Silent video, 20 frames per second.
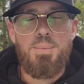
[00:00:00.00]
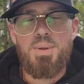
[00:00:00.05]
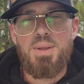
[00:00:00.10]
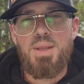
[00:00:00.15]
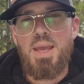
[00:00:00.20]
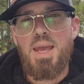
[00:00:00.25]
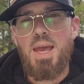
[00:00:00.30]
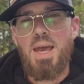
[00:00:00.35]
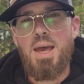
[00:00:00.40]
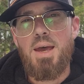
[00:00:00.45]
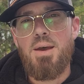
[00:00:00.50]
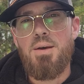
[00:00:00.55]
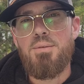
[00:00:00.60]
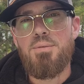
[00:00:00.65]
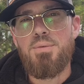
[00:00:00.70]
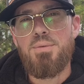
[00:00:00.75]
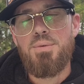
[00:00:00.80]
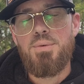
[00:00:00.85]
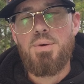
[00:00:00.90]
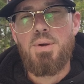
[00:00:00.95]
But they have
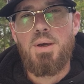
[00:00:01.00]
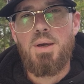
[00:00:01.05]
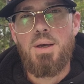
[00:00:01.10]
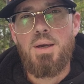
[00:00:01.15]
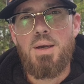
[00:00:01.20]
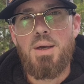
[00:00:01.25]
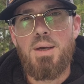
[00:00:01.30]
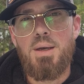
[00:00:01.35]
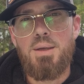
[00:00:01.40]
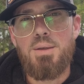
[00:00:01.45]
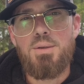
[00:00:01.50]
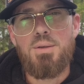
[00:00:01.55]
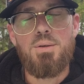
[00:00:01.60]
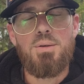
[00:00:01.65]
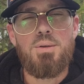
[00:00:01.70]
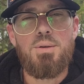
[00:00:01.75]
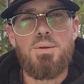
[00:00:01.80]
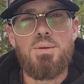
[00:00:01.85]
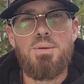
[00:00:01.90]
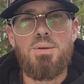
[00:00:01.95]
uh,
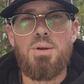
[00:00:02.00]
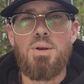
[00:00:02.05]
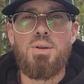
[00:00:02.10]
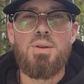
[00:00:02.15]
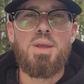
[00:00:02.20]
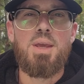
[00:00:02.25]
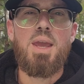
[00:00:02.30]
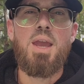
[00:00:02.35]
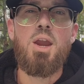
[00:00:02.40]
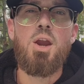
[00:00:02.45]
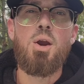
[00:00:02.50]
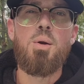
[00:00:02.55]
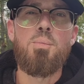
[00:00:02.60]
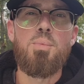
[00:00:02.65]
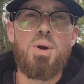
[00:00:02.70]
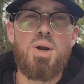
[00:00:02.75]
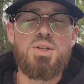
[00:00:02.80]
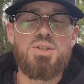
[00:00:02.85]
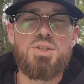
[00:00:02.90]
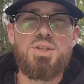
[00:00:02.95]
you know, like hair
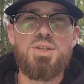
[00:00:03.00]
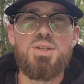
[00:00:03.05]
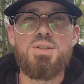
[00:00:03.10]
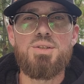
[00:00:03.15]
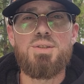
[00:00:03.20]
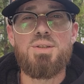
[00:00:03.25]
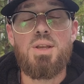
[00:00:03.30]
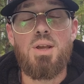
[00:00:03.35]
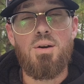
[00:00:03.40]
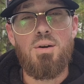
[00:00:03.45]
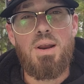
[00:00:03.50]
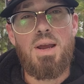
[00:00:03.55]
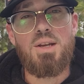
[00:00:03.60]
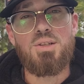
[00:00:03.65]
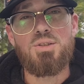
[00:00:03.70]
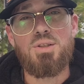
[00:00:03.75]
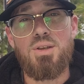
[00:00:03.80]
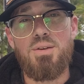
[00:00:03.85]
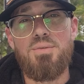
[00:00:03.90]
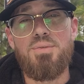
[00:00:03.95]
brushes that are
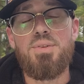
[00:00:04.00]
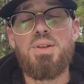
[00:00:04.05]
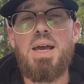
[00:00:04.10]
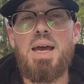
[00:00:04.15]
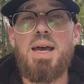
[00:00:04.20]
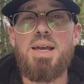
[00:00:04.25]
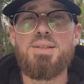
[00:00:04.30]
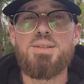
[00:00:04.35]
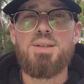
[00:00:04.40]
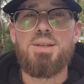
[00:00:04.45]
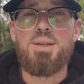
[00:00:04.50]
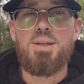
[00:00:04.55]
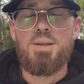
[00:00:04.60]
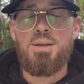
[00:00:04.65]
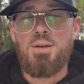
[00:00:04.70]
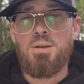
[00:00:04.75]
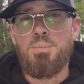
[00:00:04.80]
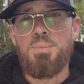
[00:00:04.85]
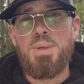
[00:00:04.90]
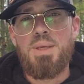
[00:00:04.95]
actually a flask and
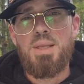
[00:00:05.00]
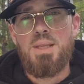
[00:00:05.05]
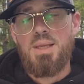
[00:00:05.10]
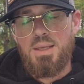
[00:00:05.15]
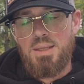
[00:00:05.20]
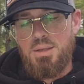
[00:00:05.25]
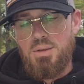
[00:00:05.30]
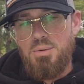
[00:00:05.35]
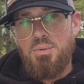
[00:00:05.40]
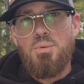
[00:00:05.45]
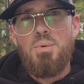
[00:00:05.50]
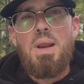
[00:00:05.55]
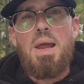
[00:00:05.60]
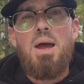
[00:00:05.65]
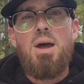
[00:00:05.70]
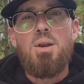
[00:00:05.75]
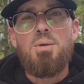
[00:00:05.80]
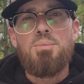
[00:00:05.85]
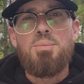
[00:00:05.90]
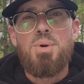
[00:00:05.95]
it'll be like the
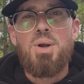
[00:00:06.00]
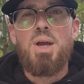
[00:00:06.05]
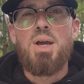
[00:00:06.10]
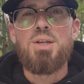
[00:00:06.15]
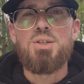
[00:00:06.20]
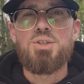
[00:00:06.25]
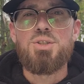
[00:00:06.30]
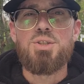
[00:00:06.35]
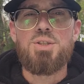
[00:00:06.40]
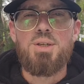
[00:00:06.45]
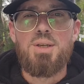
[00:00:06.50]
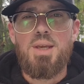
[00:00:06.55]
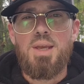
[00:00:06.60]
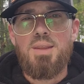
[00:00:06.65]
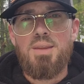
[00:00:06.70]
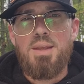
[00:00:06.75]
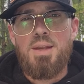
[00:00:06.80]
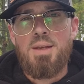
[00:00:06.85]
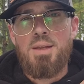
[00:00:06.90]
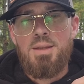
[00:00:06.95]
round brush.
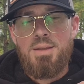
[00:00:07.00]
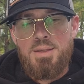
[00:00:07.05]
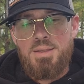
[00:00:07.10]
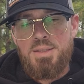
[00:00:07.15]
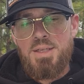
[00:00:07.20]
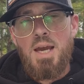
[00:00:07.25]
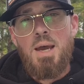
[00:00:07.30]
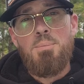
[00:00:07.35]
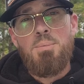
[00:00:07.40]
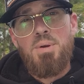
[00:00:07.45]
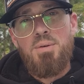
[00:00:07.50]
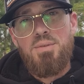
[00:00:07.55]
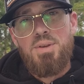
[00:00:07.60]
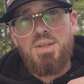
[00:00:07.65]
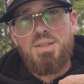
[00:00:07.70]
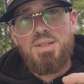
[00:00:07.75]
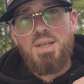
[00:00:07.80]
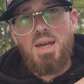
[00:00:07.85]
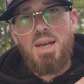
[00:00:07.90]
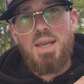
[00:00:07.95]
And then at the top of it,
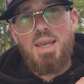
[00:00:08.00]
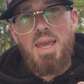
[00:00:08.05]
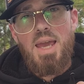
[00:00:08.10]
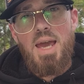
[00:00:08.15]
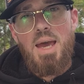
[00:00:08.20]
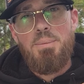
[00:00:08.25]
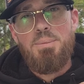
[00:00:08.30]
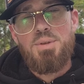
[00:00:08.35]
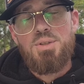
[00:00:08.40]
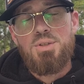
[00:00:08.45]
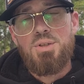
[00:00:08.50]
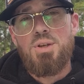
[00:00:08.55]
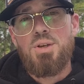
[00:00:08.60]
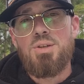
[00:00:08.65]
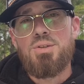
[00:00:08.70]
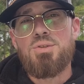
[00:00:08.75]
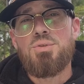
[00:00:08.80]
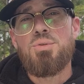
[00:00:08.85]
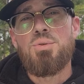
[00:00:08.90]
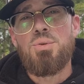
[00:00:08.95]
it's got a cap that you can
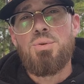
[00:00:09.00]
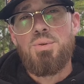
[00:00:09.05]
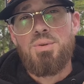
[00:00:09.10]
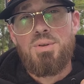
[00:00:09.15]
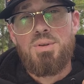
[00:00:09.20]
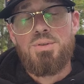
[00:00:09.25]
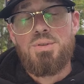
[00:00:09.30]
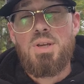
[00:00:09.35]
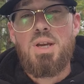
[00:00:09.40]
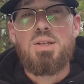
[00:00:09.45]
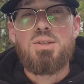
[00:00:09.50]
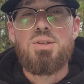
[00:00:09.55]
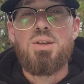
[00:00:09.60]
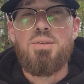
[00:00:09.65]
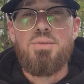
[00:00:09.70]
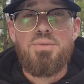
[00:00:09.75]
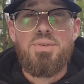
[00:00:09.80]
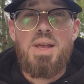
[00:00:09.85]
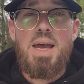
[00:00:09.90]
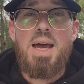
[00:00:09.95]
unscrew and there's actually
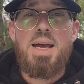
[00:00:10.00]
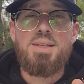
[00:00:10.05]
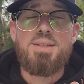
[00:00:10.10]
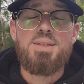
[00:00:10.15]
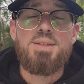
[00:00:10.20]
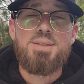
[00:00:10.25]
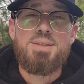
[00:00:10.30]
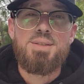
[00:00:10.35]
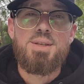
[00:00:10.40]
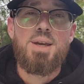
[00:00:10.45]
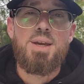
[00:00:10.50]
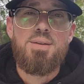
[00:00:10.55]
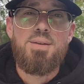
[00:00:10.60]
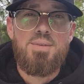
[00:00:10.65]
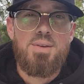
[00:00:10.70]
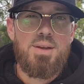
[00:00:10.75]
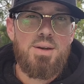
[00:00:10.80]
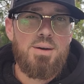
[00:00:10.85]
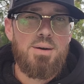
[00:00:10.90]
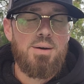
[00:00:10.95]
a flask inside of
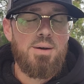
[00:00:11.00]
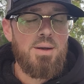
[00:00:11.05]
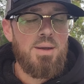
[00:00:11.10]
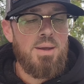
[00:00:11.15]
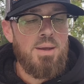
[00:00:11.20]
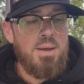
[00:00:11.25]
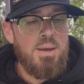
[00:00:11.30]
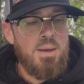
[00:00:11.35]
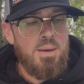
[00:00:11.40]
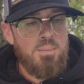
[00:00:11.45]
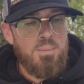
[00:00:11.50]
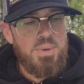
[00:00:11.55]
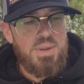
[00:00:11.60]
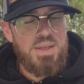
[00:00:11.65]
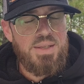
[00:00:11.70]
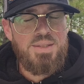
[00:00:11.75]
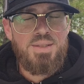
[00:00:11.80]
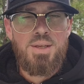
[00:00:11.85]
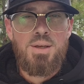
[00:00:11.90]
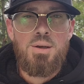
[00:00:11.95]
there. But
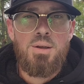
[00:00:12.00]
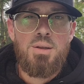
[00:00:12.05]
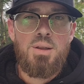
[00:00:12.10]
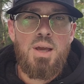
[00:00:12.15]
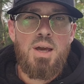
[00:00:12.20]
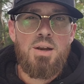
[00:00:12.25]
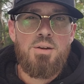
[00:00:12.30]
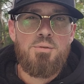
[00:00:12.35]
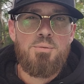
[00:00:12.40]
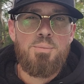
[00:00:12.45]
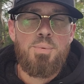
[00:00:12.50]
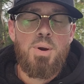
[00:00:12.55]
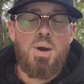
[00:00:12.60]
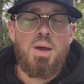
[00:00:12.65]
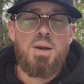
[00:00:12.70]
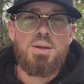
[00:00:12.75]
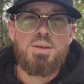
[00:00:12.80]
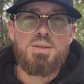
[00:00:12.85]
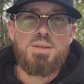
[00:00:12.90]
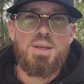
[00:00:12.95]
they sell a lot of
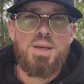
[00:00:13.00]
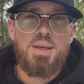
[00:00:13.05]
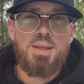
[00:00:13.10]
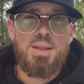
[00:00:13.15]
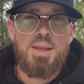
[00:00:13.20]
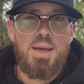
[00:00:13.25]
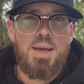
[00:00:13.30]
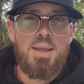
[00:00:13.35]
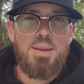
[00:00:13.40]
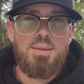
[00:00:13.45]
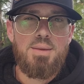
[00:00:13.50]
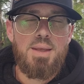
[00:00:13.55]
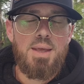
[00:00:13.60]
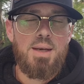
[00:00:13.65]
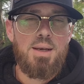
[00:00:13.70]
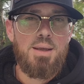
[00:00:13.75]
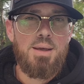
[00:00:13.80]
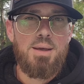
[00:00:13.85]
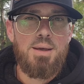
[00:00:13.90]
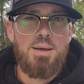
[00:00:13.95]
products like that
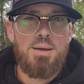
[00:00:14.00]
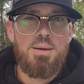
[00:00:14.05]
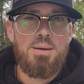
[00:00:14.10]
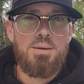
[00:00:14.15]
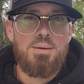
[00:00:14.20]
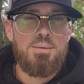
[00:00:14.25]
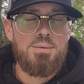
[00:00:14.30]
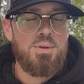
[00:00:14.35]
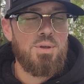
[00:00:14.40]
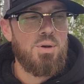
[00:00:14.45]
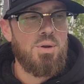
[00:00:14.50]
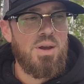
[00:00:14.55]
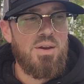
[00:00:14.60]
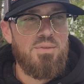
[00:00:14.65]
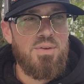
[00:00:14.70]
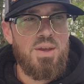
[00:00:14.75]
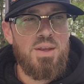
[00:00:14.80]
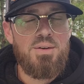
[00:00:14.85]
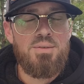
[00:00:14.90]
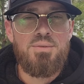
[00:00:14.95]
that, uh, you know, have
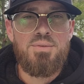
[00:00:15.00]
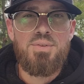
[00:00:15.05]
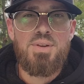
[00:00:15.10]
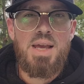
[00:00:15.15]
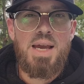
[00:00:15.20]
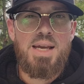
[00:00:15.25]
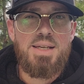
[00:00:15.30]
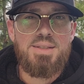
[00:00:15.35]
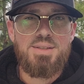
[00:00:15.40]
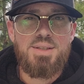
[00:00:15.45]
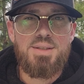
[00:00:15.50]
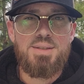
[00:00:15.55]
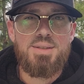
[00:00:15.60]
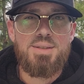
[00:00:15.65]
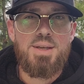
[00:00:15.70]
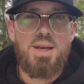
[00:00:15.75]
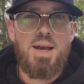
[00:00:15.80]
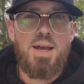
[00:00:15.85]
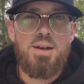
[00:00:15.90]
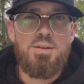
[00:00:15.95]
hidden flask
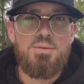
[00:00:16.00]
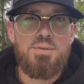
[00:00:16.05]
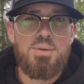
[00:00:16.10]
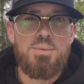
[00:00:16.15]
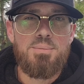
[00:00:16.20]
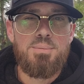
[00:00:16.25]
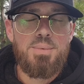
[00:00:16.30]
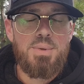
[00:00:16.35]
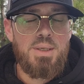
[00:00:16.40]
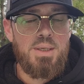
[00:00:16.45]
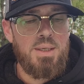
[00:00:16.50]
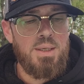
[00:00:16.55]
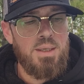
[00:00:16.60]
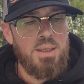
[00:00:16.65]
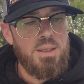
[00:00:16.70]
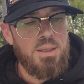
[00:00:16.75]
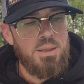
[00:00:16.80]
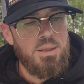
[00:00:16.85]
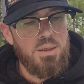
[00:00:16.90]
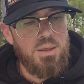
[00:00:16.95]
inside of them.
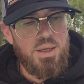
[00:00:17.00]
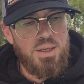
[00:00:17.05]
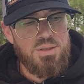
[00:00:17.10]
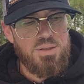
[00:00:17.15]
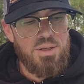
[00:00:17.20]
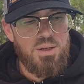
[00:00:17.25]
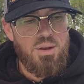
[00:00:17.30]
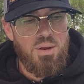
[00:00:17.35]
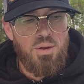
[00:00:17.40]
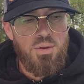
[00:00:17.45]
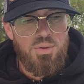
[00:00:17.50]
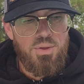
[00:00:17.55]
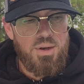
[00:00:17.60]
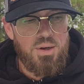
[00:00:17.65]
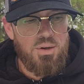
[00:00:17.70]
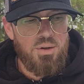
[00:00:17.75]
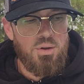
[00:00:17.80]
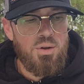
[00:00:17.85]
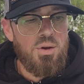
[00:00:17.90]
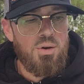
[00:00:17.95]
You know, that's another thing
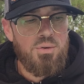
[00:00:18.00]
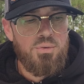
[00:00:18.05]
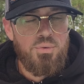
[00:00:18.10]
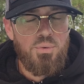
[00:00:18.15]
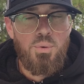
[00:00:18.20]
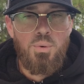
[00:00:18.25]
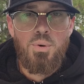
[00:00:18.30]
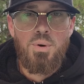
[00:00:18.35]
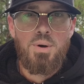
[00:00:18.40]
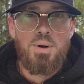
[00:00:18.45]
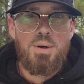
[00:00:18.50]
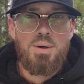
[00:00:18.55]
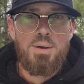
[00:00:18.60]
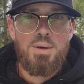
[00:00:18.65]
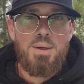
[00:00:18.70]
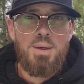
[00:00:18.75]
to look for.